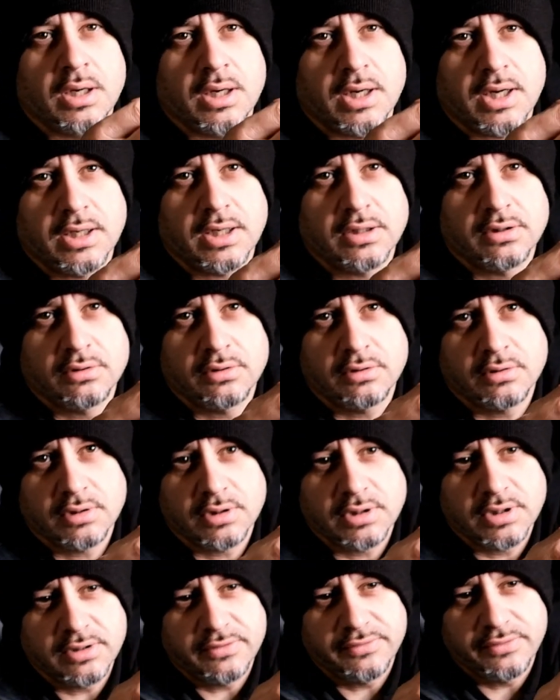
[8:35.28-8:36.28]
I don't know
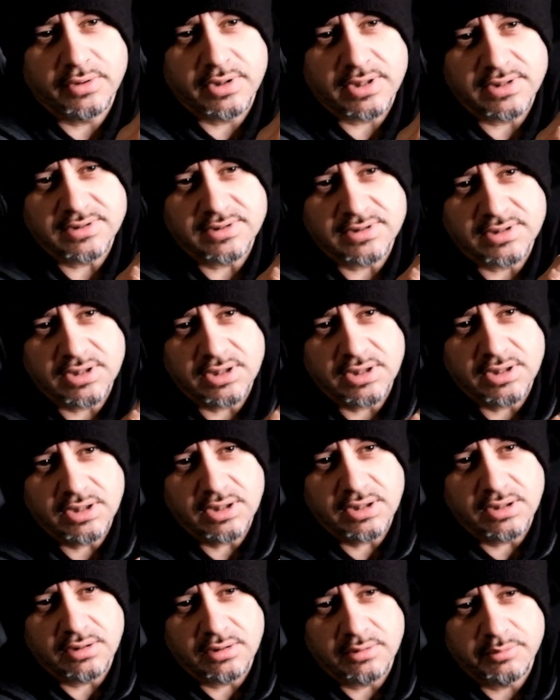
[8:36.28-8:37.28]
if you can see
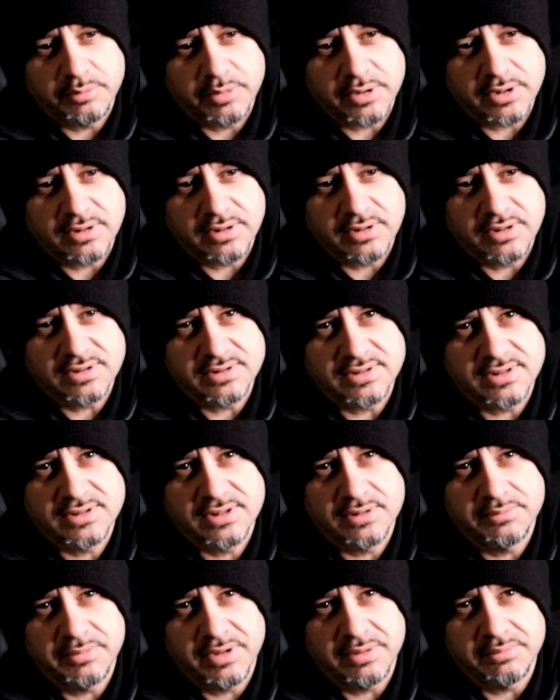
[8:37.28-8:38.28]
here, but this is the
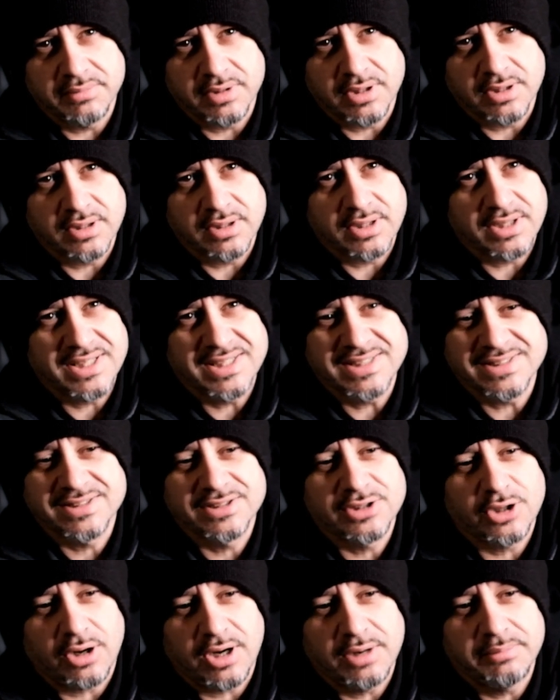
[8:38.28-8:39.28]
membrane. Is
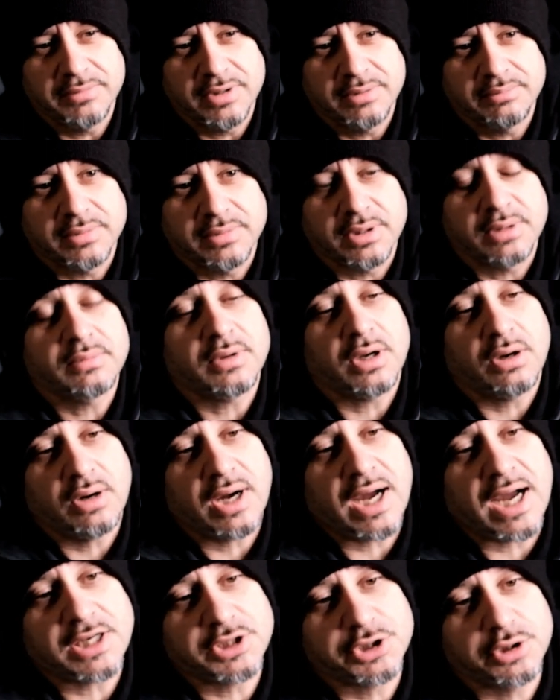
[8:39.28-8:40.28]
not a membrane. Oh,
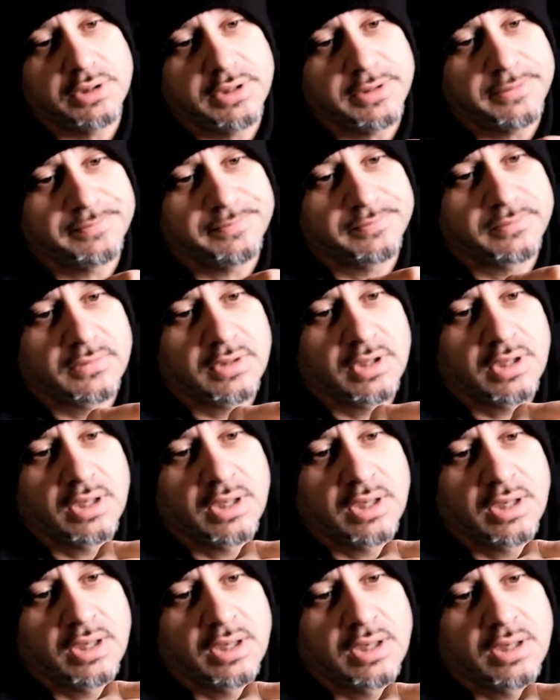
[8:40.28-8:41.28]
actually,
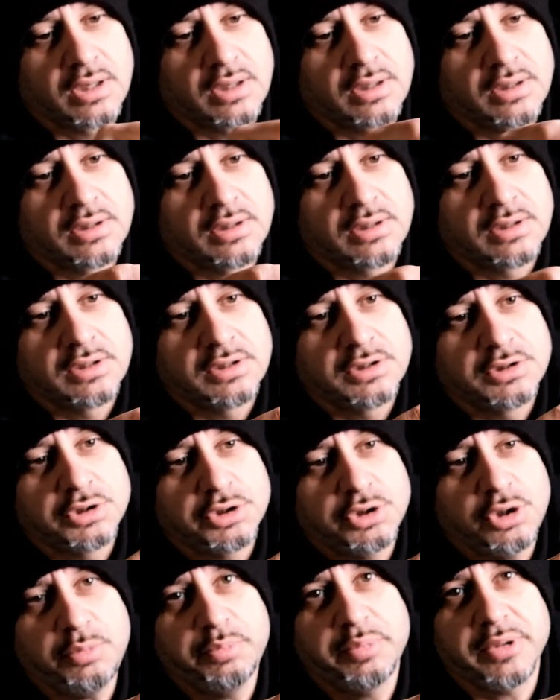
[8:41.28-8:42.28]

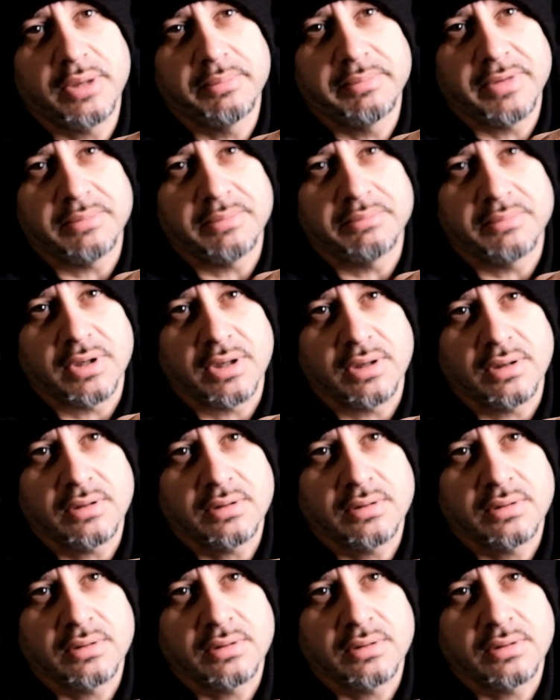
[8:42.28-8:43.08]
should be a membrane.